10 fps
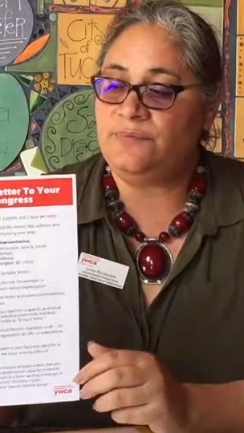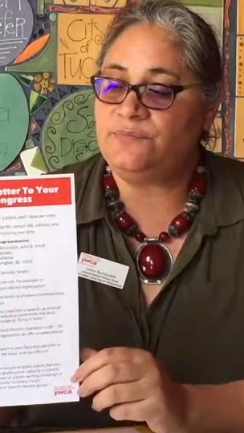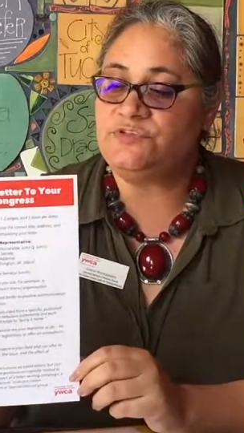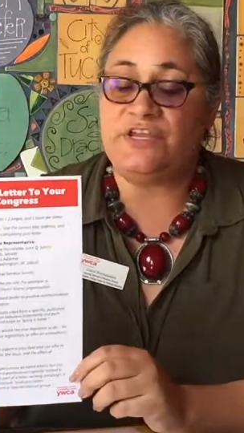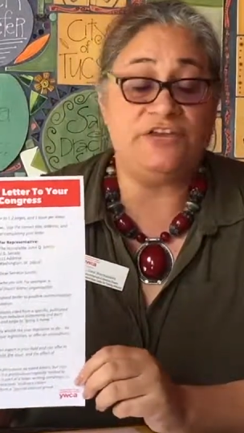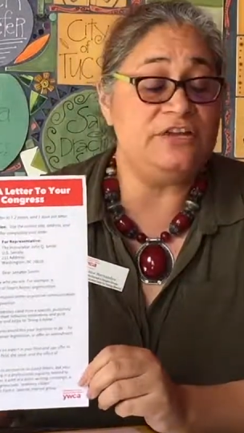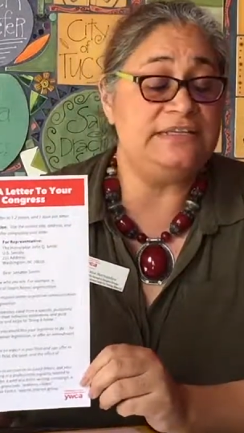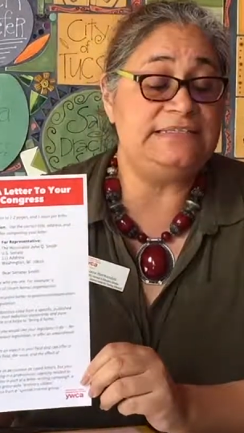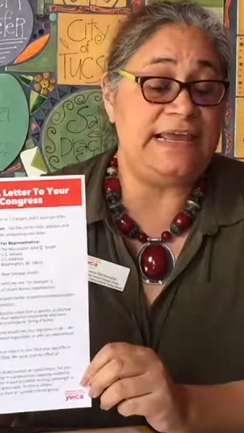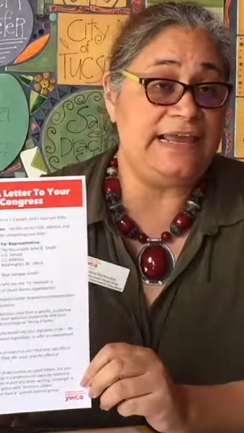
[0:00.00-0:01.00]
so that you can
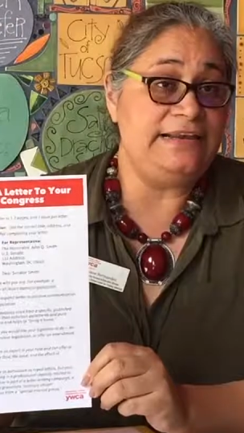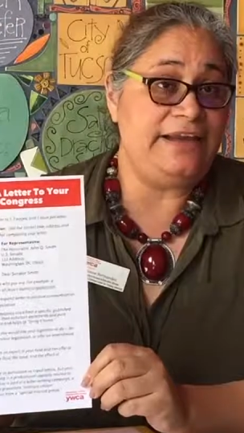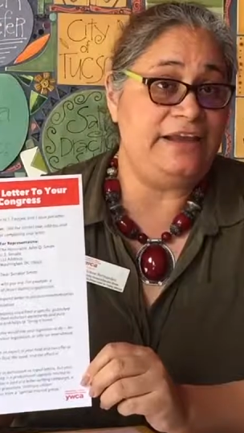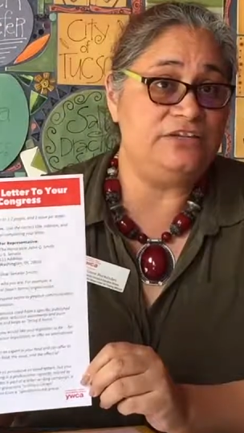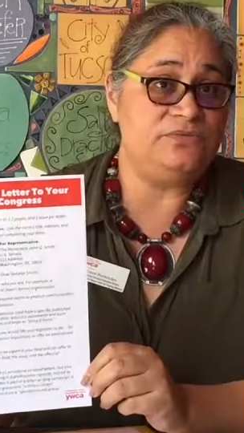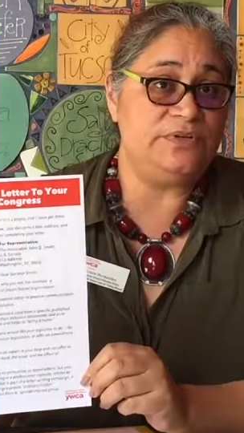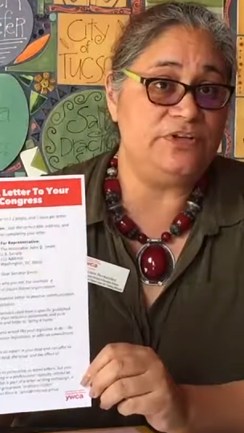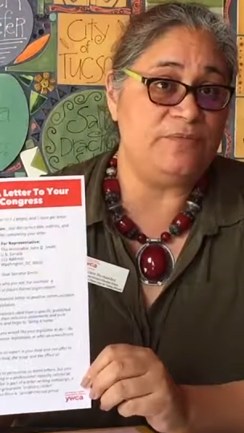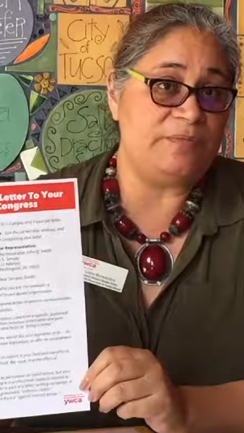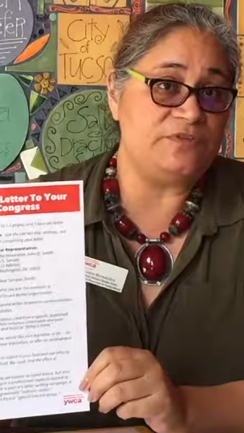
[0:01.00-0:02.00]
stay engaged with
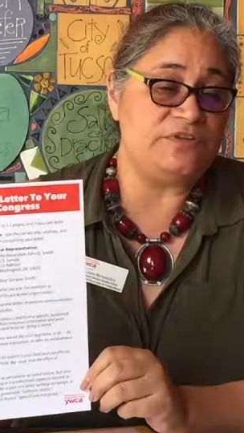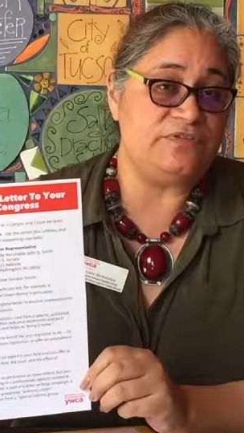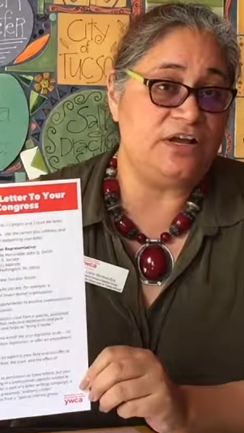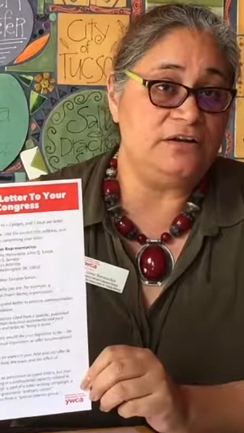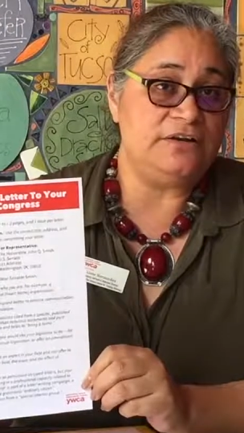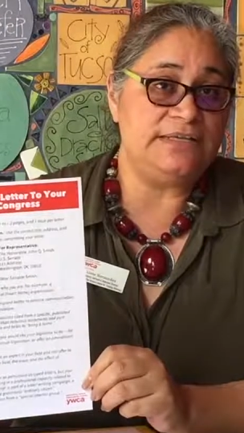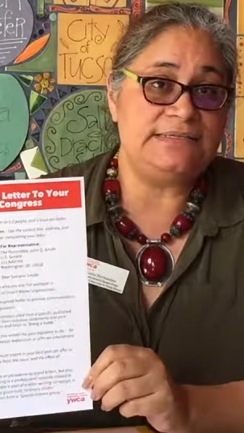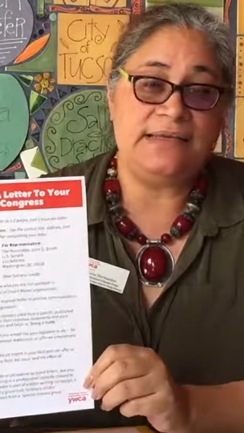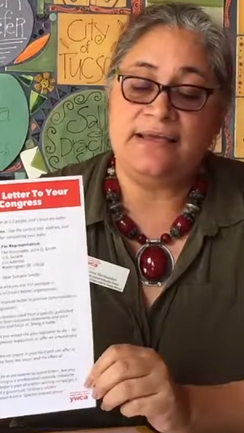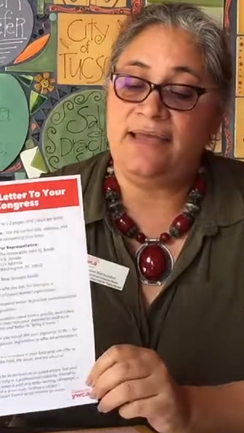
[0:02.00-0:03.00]
your members of Congress
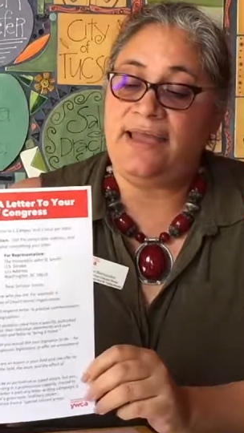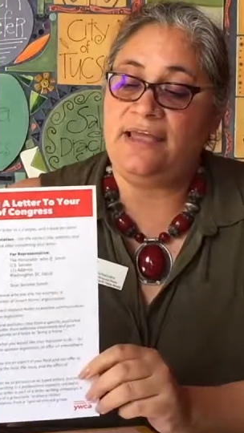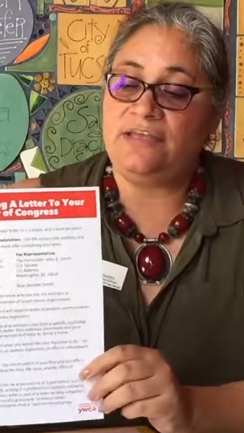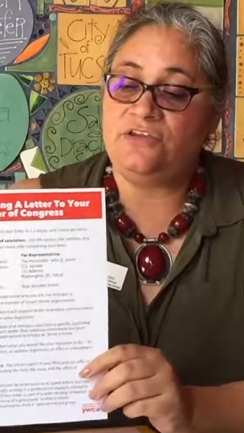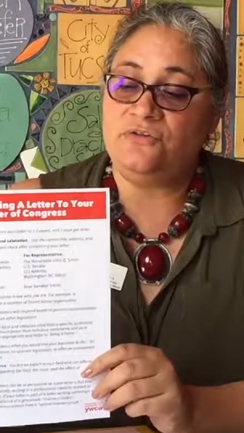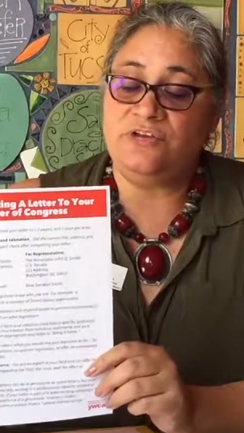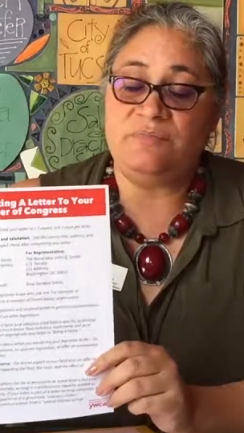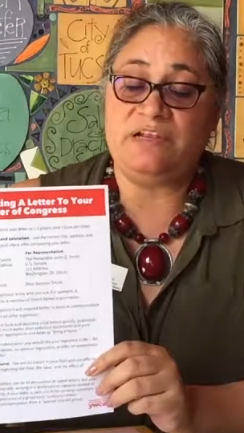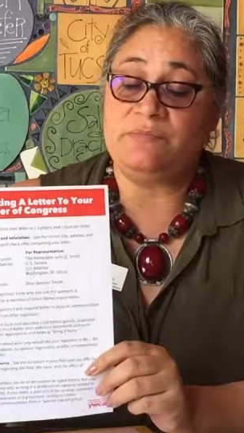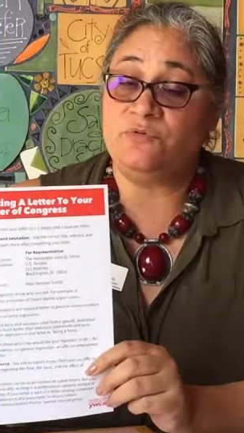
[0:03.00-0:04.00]
and you can
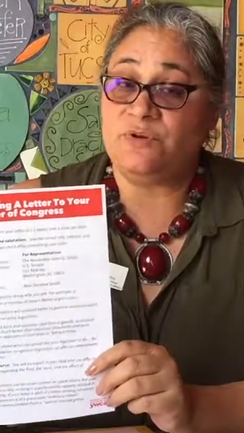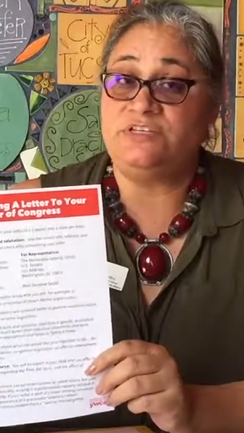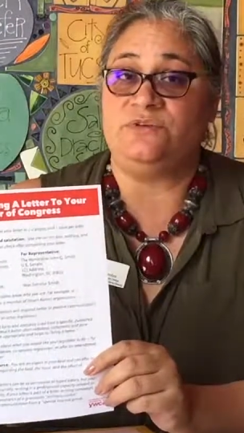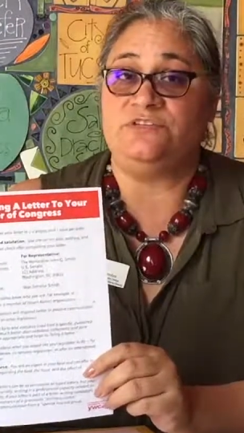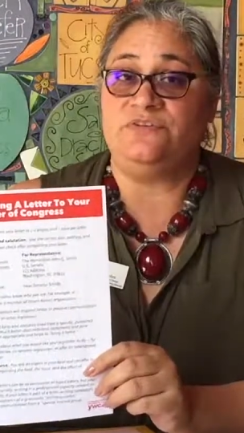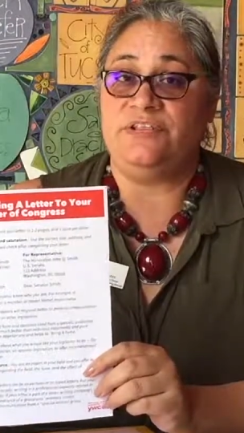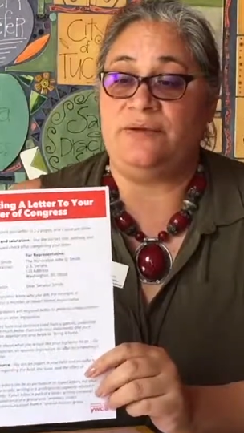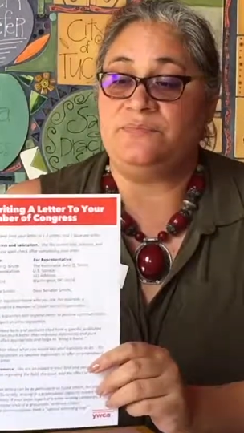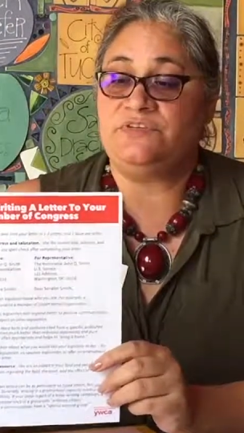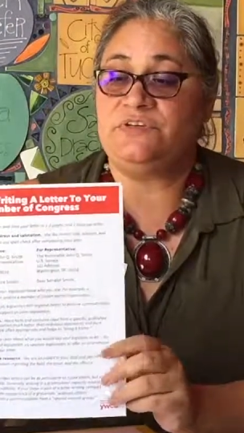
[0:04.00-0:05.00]
become a resource for
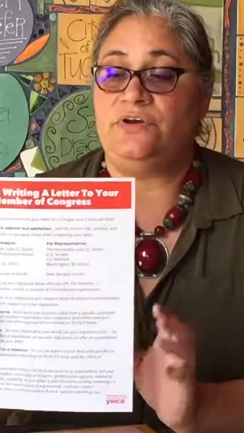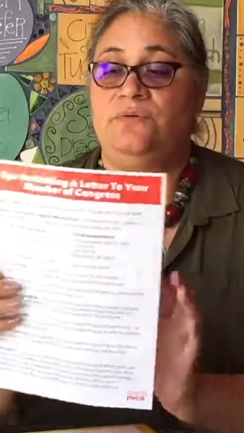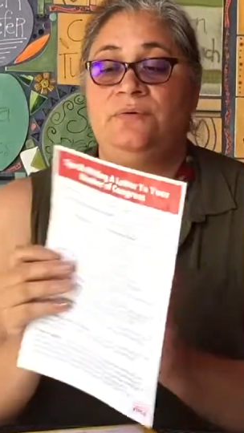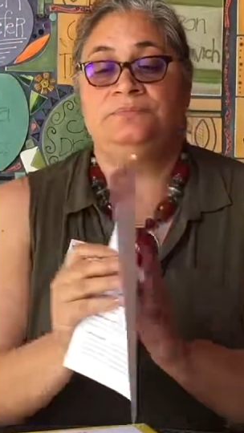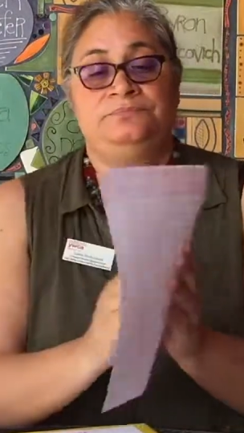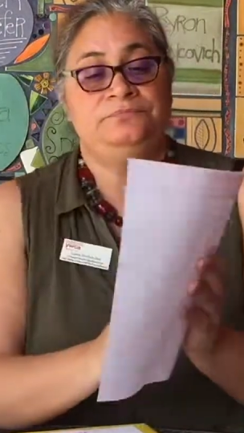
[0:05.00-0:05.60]
them. So